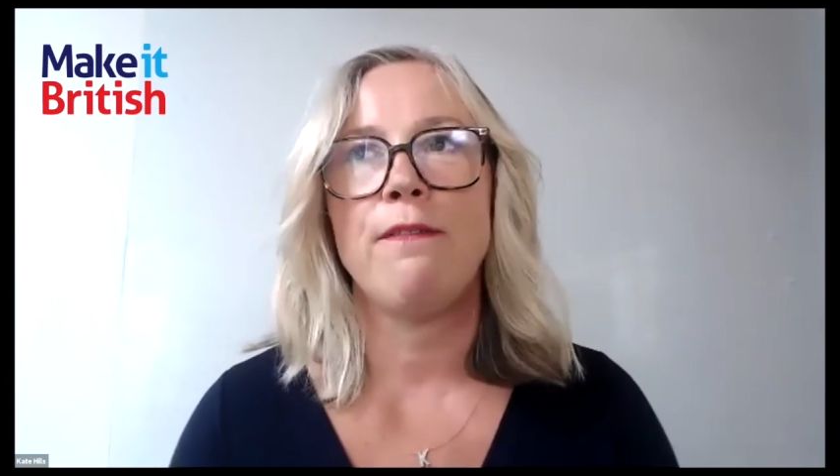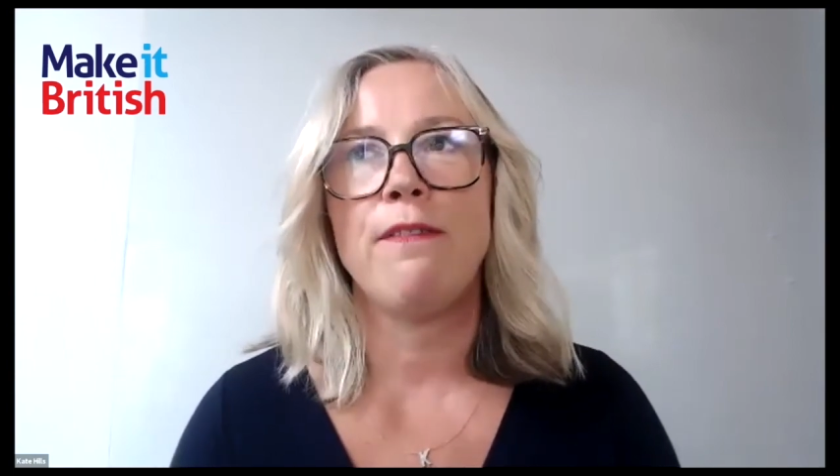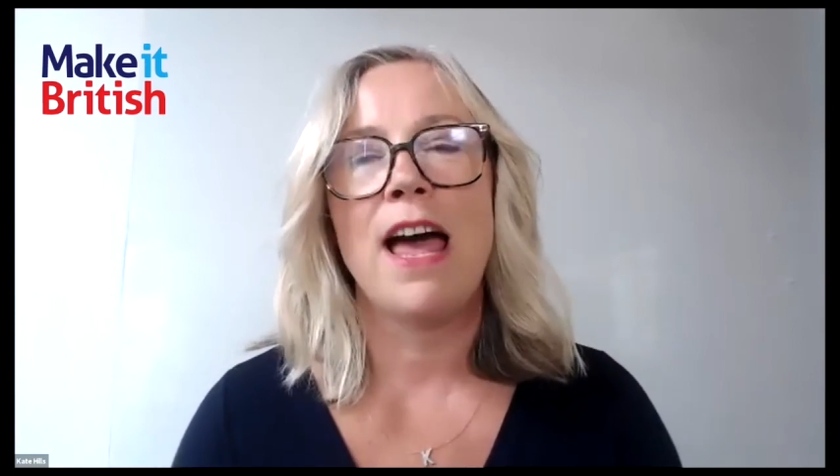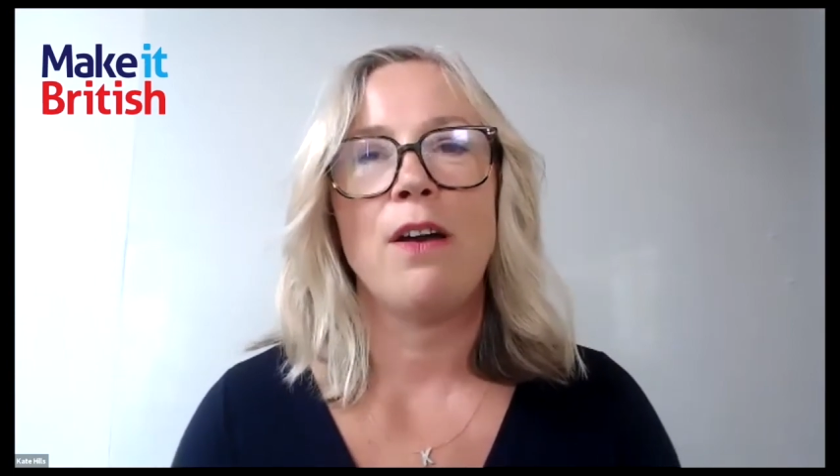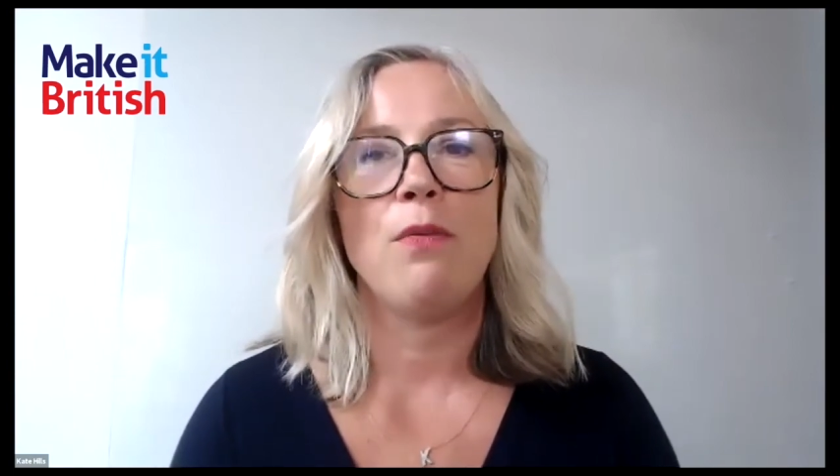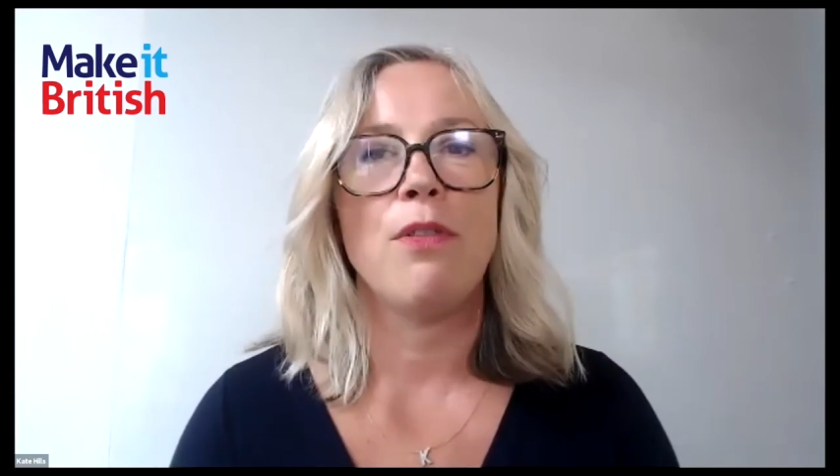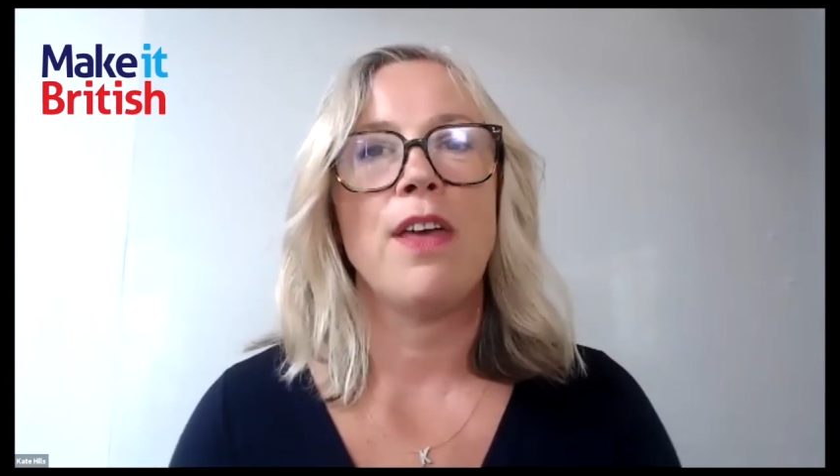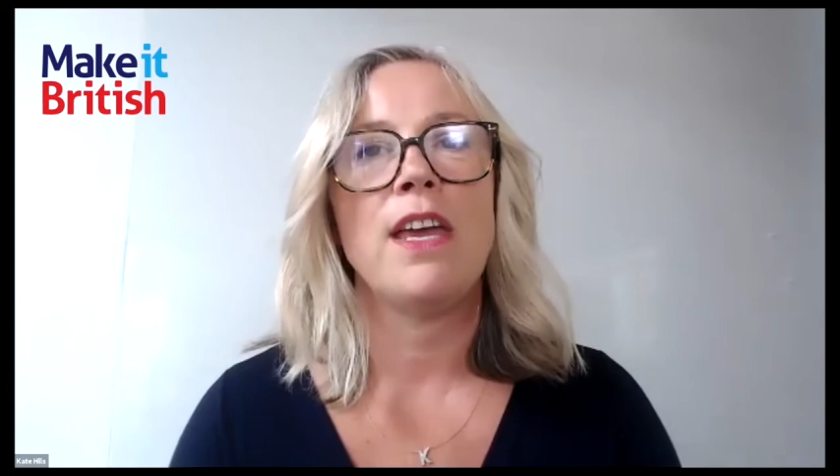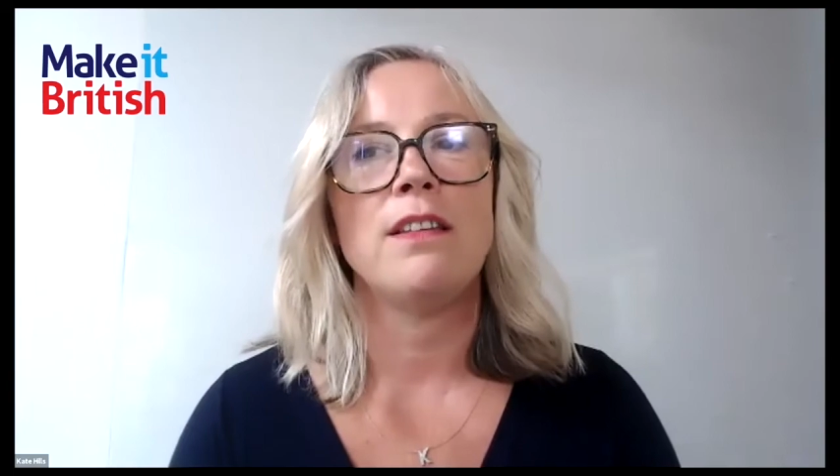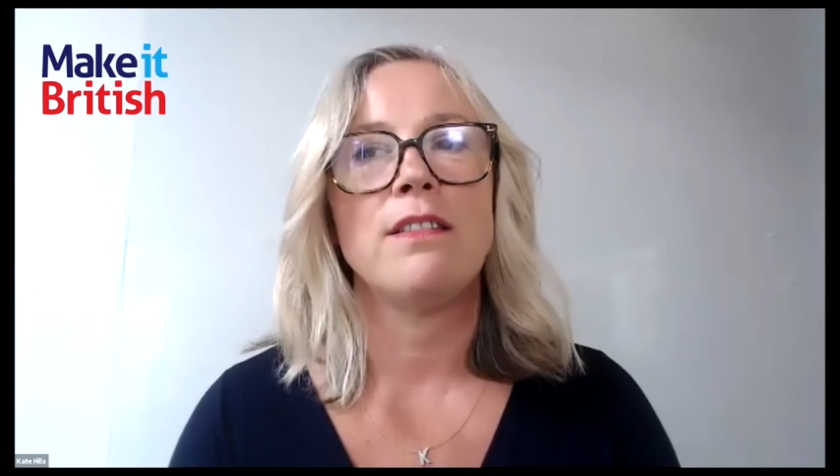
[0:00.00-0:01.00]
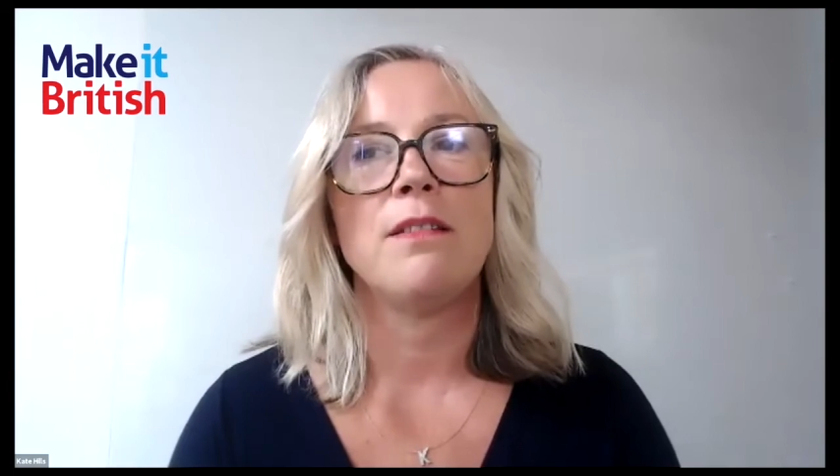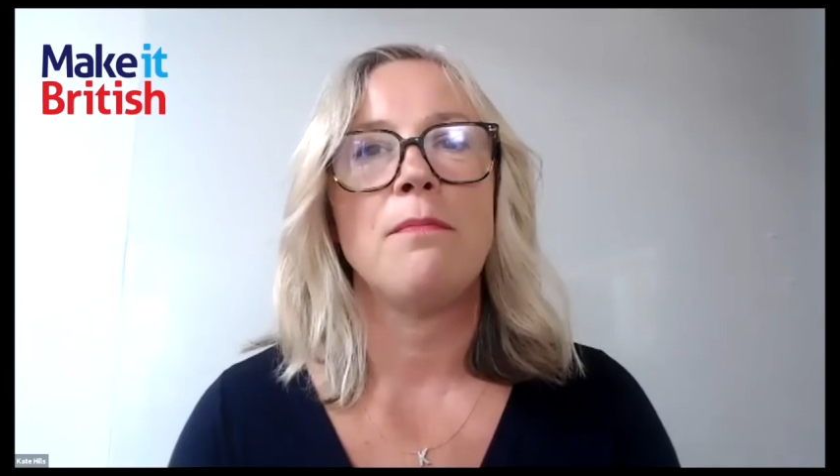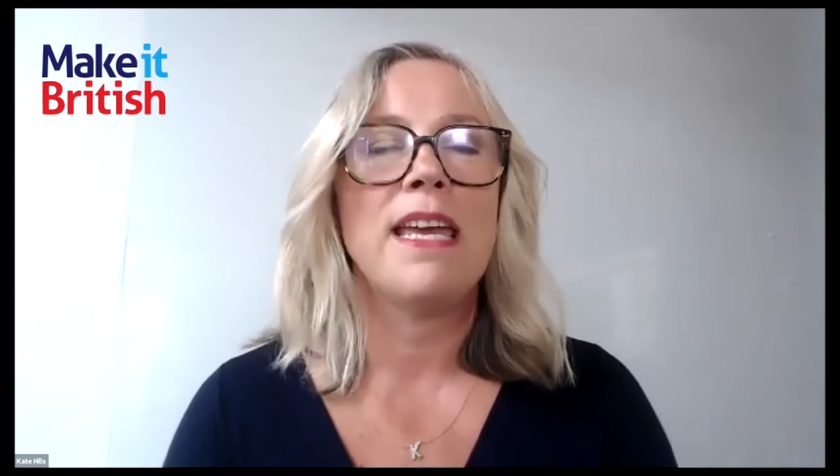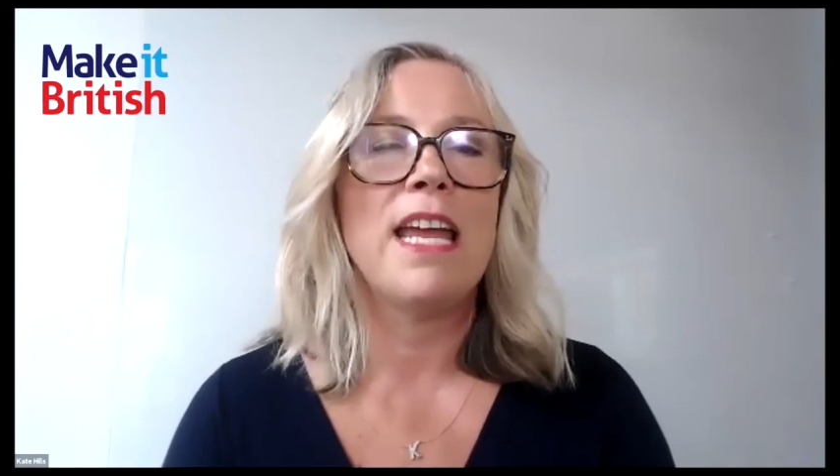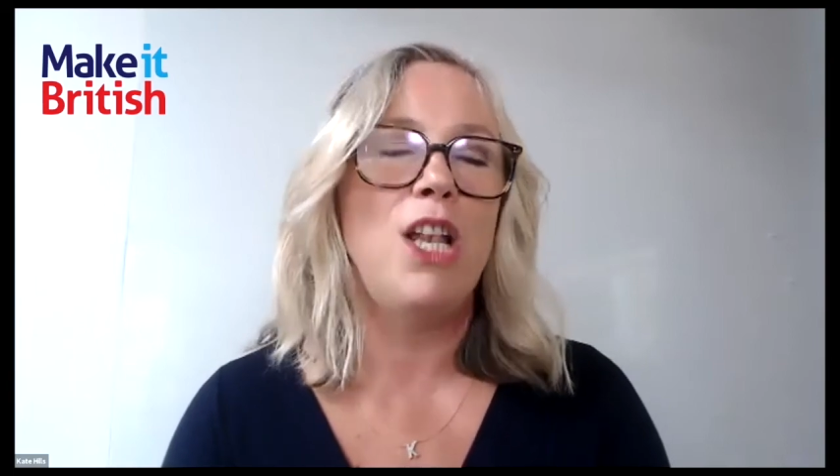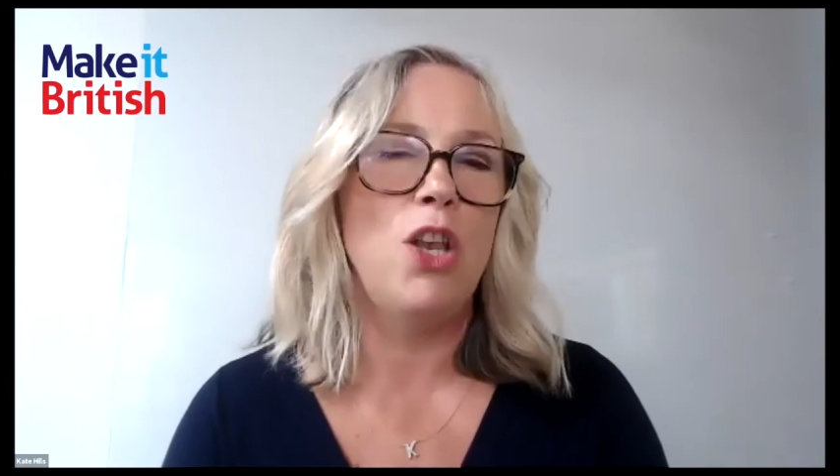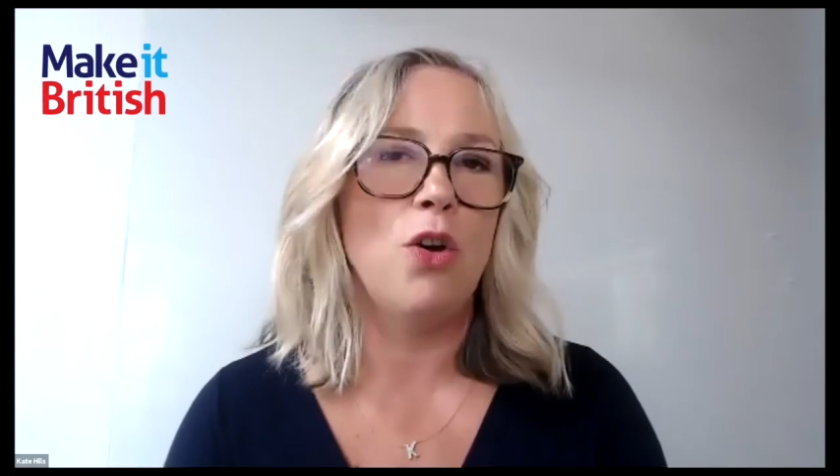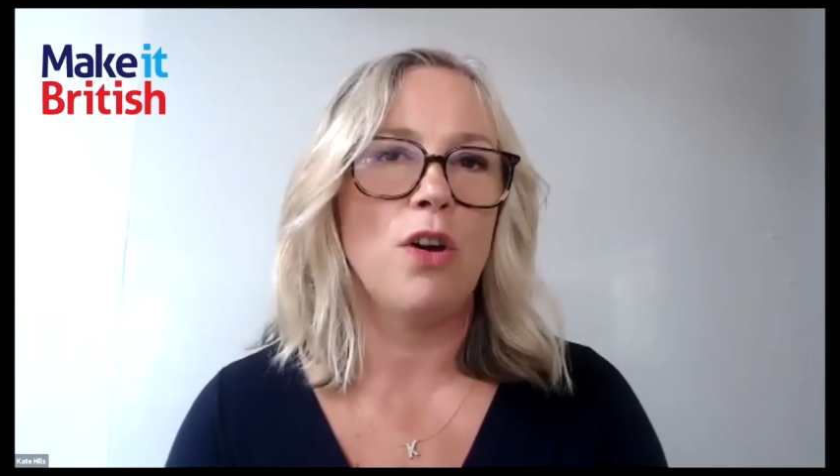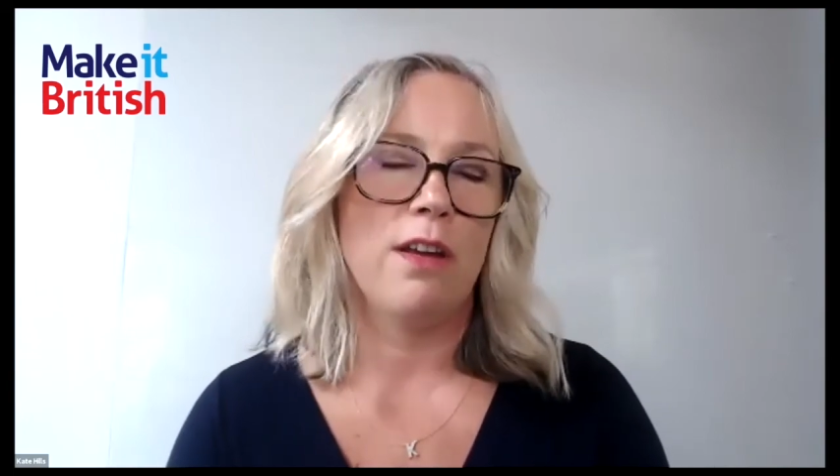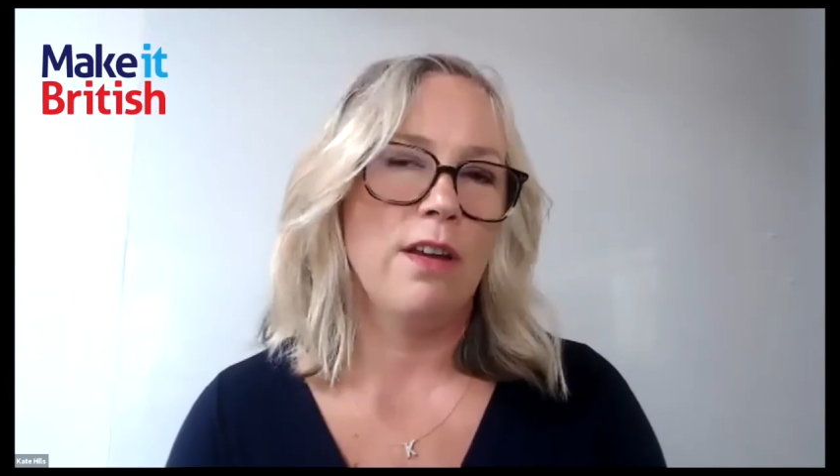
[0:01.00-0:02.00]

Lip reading: a flag on things to make it look